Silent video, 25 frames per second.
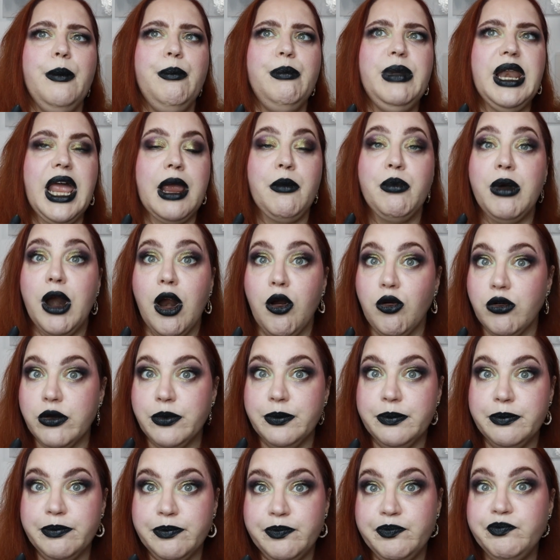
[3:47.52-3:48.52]
black brown.
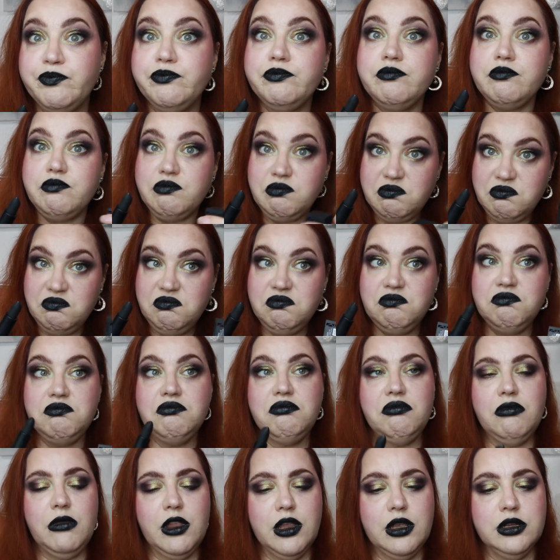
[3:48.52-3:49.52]

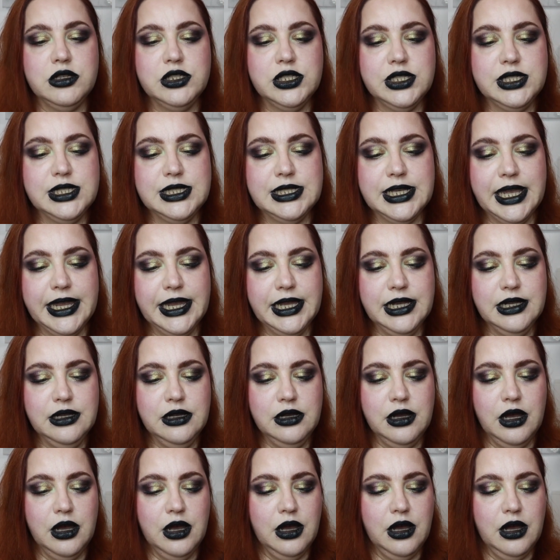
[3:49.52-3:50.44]
Just saying.